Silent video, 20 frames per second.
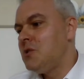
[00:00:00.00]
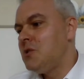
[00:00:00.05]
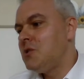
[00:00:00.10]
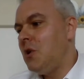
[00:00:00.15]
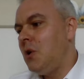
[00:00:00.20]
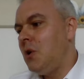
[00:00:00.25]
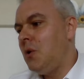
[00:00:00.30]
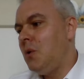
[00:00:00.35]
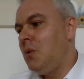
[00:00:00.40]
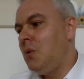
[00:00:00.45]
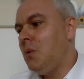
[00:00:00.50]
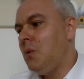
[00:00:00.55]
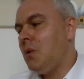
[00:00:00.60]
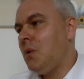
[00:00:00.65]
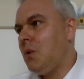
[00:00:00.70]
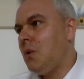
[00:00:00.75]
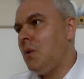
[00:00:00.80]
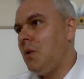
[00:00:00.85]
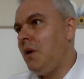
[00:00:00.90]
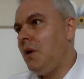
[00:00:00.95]

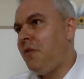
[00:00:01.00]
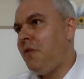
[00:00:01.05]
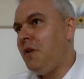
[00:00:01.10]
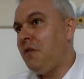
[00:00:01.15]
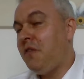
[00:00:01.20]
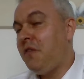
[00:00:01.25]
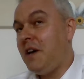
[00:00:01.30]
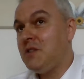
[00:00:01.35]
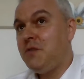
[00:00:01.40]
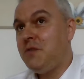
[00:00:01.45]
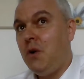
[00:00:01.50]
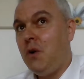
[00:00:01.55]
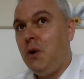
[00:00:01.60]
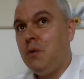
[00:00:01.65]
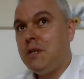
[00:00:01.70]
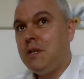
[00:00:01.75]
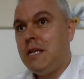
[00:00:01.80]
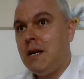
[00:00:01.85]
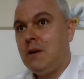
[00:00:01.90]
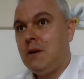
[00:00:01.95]
So if you fast
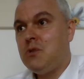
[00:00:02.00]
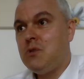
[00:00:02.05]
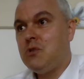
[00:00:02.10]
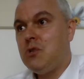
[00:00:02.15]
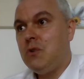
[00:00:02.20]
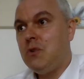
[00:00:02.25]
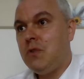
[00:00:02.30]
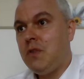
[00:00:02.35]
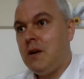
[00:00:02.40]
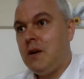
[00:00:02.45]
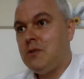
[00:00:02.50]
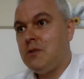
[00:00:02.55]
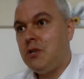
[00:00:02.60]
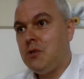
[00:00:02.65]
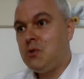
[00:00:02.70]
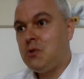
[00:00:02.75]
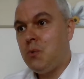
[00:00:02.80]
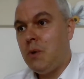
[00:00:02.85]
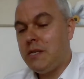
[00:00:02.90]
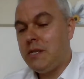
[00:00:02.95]
forward now to
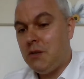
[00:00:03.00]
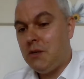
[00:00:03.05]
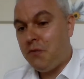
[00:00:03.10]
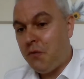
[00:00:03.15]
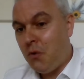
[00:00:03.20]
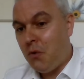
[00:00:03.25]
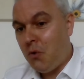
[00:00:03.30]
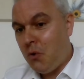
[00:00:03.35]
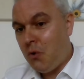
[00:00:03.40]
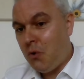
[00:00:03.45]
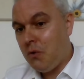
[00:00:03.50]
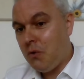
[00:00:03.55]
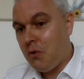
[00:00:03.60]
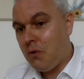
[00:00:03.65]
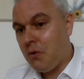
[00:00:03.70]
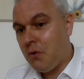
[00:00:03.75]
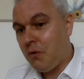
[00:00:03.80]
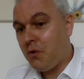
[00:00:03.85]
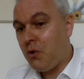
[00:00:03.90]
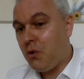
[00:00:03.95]
2024,
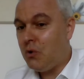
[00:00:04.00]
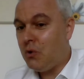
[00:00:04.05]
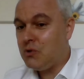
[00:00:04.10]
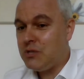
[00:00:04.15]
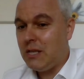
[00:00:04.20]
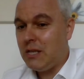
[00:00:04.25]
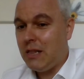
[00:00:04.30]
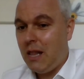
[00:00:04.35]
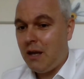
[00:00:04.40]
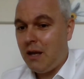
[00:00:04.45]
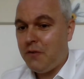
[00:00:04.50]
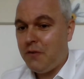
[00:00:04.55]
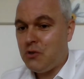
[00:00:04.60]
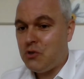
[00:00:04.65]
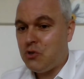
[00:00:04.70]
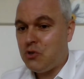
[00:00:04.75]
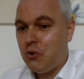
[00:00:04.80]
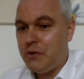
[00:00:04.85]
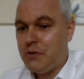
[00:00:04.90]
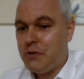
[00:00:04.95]
of course, the life
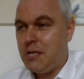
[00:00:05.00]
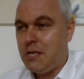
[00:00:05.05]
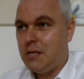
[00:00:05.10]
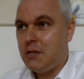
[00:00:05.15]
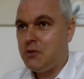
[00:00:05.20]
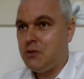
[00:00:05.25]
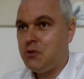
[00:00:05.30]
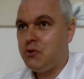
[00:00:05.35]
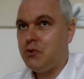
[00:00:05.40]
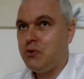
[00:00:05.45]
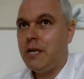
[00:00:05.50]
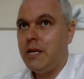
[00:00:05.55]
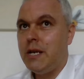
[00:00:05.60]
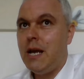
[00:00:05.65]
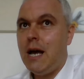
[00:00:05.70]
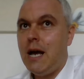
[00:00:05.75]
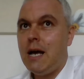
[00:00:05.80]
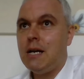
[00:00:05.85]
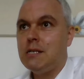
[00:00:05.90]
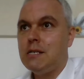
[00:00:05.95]
insurance
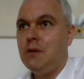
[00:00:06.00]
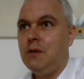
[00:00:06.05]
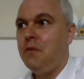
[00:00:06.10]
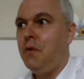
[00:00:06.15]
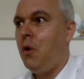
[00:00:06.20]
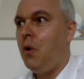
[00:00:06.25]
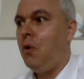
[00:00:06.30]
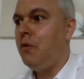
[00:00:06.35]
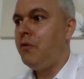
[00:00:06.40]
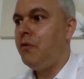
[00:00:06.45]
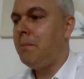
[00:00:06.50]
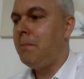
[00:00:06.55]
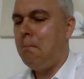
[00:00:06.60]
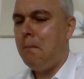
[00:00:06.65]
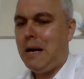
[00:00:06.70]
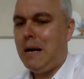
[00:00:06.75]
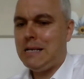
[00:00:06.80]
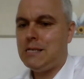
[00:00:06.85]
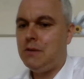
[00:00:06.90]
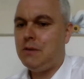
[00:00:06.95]
industry has evolved
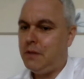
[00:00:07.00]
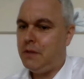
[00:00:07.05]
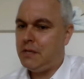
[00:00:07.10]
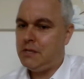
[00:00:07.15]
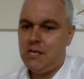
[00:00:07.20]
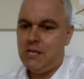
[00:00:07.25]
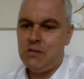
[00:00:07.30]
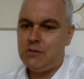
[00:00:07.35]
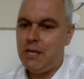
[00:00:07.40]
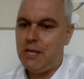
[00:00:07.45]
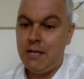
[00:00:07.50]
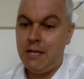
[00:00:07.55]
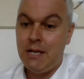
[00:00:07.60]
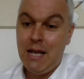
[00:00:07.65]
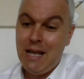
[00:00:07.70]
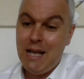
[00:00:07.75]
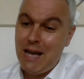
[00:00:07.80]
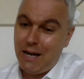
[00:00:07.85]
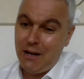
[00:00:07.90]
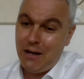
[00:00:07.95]
massively since then.
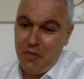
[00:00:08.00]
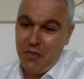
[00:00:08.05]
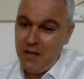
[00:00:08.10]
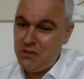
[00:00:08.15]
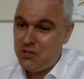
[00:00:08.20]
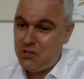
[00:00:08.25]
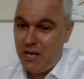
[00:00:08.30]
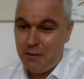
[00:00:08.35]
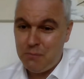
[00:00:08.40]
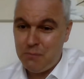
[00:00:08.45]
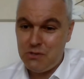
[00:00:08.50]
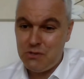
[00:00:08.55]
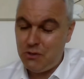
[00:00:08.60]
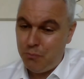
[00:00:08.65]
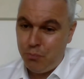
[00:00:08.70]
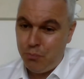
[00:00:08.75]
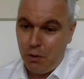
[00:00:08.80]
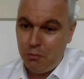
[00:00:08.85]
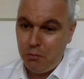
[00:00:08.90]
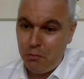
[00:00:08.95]
And I think, James,
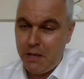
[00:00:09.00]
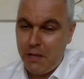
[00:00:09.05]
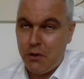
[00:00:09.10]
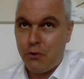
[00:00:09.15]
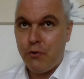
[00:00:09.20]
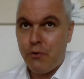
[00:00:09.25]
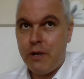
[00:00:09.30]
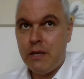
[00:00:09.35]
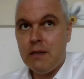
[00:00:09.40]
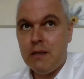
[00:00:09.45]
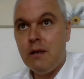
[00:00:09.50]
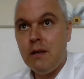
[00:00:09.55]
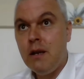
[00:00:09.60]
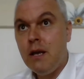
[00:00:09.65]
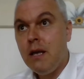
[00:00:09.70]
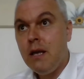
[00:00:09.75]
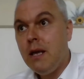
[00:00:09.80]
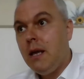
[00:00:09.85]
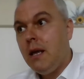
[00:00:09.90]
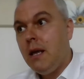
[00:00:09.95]
you probably agree
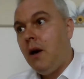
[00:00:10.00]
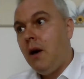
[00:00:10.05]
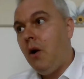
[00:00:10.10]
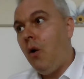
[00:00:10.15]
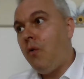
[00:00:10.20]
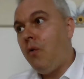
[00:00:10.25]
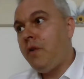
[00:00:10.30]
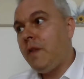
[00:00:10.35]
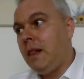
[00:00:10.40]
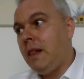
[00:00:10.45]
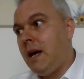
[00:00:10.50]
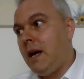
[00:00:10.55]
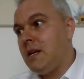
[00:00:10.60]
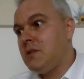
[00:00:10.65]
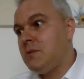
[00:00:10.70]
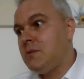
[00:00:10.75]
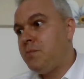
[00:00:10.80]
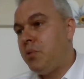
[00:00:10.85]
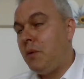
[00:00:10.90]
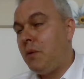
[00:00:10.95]
that over the
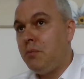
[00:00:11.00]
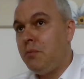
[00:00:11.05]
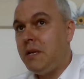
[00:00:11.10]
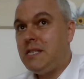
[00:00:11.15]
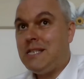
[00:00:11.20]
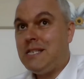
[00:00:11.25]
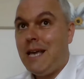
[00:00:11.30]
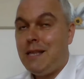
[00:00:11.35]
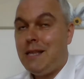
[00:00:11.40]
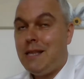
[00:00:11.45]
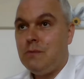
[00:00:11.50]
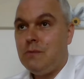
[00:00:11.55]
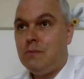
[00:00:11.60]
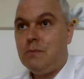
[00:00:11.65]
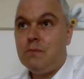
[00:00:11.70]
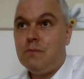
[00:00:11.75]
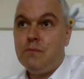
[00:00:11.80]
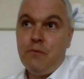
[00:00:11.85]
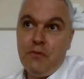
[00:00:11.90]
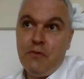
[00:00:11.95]
last probably 10,
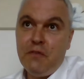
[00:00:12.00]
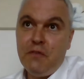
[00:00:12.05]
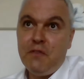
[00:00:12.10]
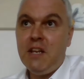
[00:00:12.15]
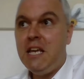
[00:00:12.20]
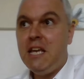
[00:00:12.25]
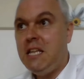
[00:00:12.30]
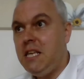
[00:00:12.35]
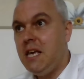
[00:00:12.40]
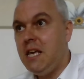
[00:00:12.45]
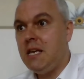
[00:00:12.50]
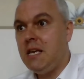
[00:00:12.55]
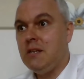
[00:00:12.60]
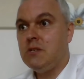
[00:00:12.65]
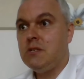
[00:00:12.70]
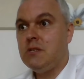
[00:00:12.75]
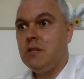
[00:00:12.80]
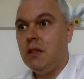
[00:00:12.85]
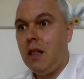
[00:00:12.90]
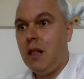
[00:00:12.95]
15
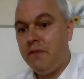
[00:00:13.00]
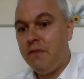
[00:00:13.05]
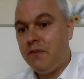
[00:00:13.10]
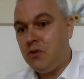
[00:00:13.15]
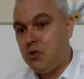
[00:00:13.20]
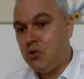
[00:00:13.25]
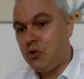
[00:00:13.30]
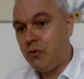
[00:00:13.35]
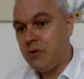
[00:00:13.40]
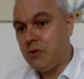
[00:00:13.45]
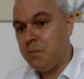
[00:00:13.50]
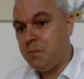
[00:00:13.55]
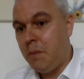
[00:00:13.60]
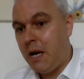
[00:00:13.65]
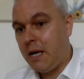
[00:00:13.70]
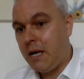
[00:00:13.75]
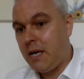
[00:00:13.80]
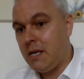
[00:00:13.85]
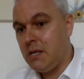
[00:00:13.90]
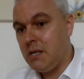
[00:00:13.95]
years, the life insurance
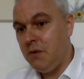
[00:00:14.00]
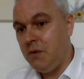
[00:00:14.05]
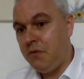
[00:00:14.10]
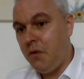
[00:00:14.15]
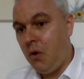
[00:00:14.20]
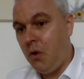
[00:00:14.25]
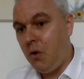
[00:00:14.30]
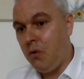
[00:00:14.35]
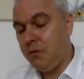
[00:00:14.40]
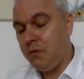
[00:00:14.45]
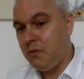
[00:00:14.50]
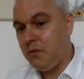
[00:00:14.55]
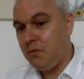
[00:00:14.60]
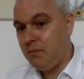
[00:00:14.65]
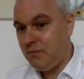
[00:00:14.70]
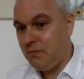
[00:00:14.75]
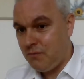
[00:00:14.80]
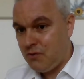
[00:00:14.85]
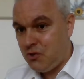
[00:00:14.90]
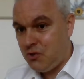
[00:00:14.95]
market has
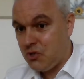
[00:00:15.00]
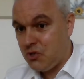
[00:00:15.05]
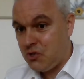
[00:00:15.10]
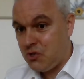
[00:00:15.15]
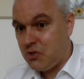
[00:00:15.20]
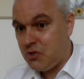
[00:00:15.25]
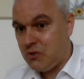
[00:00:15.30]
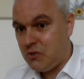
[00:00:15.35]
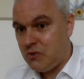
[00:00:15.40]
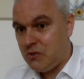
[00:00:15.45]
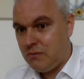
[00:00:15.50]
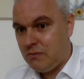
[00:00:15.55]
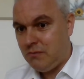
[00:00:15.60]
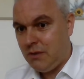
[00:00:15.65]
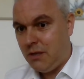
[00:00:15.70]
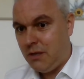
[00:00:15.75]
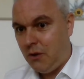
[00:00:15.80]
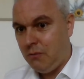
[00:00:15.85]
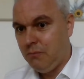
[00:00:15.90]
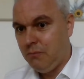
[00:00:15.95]
evolved just as,